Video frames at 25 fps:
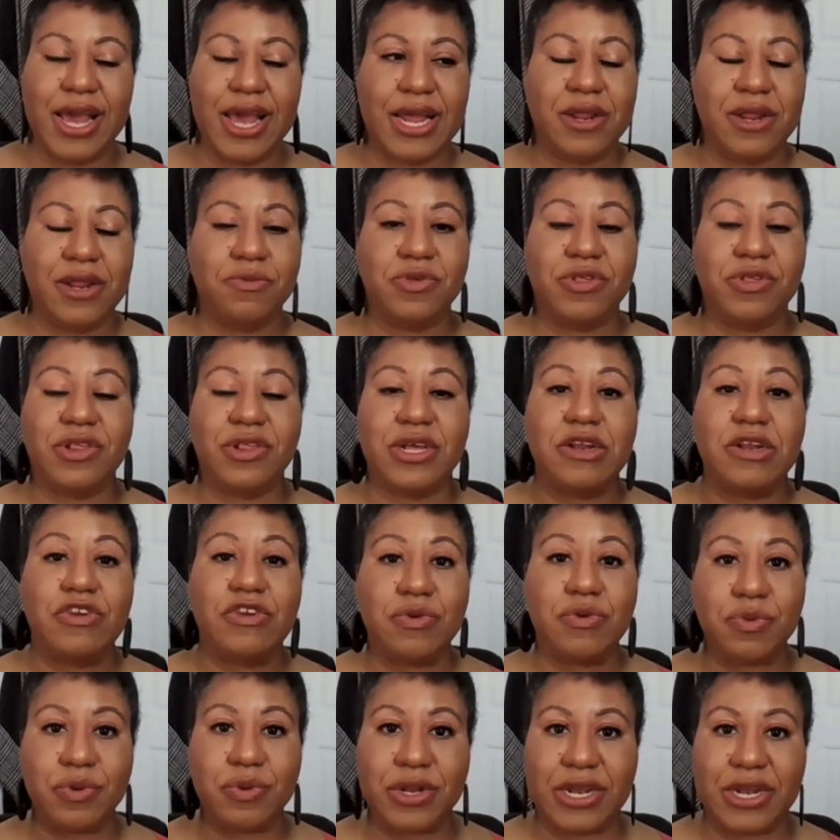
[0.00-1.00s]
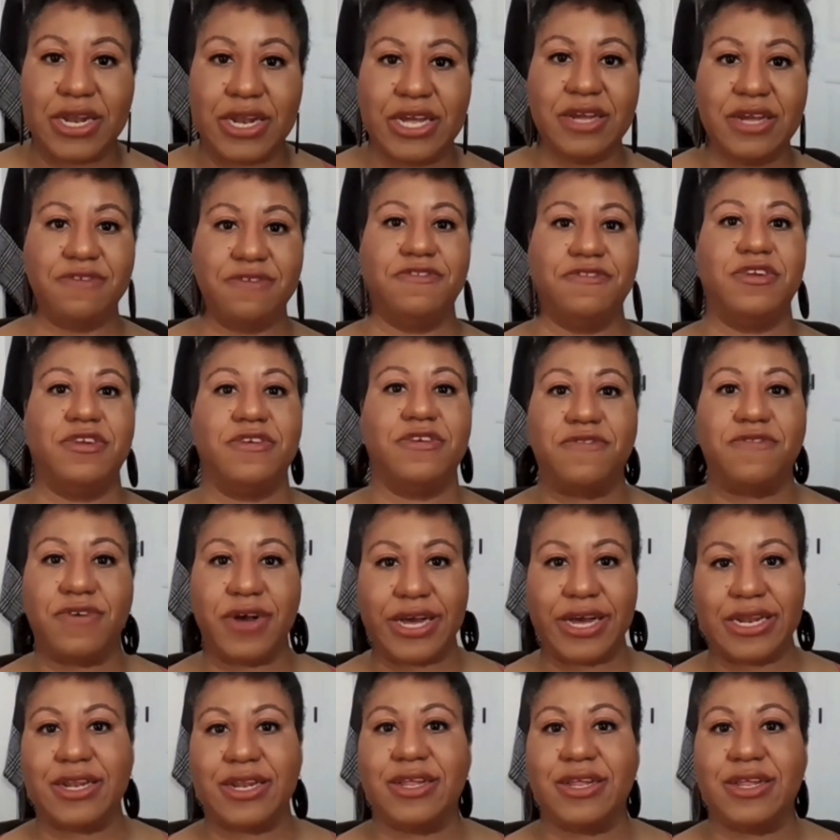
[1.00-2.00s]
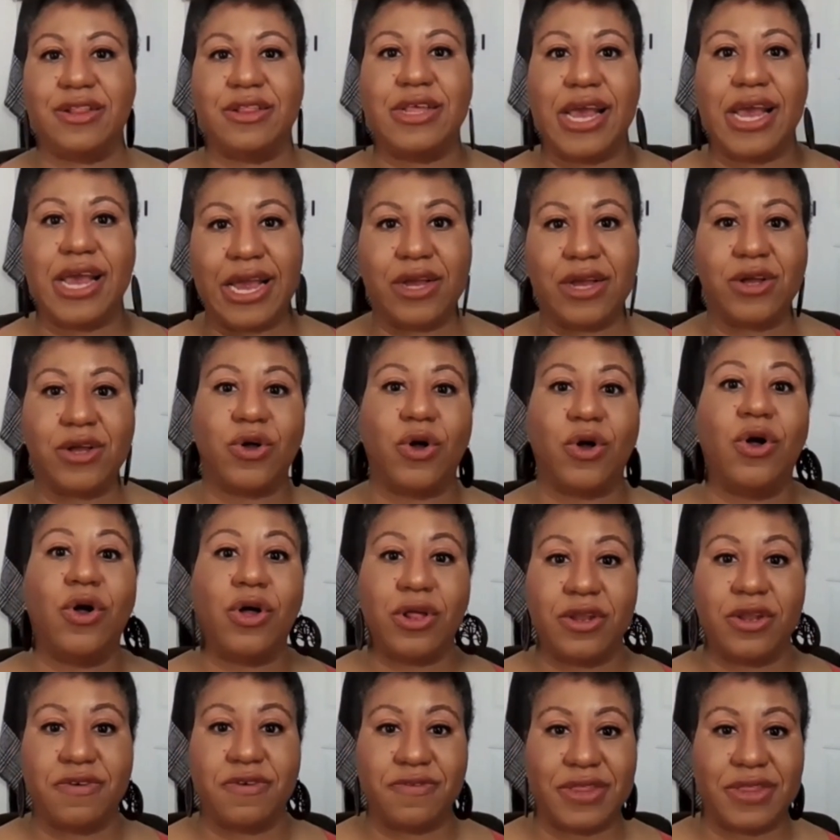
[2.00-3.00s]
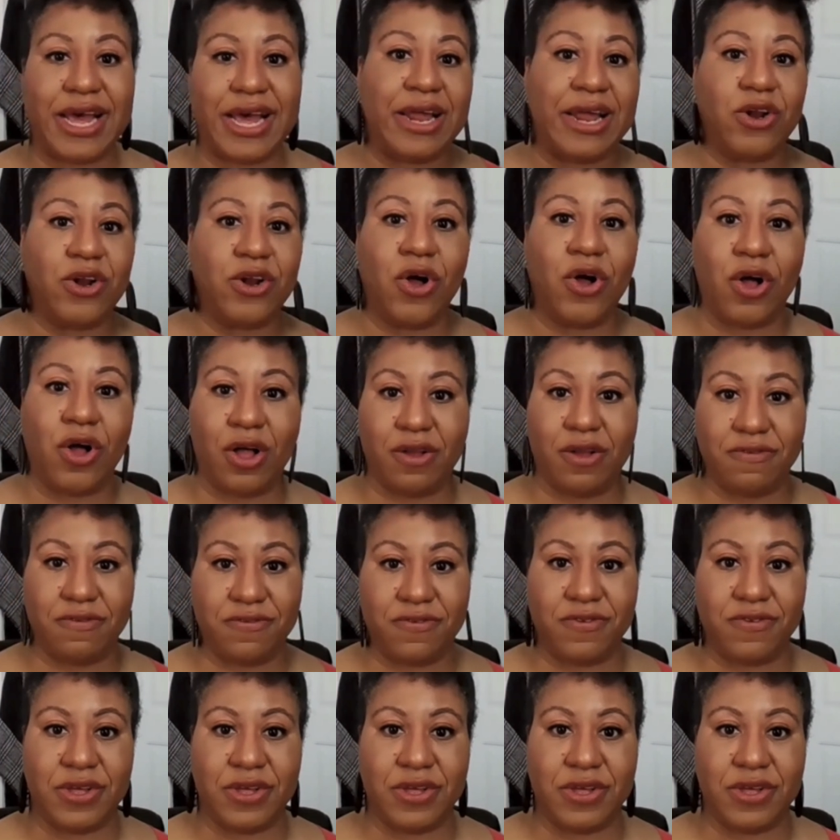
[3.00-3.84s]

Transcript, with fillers: And it was such a relief to finally take all of that off.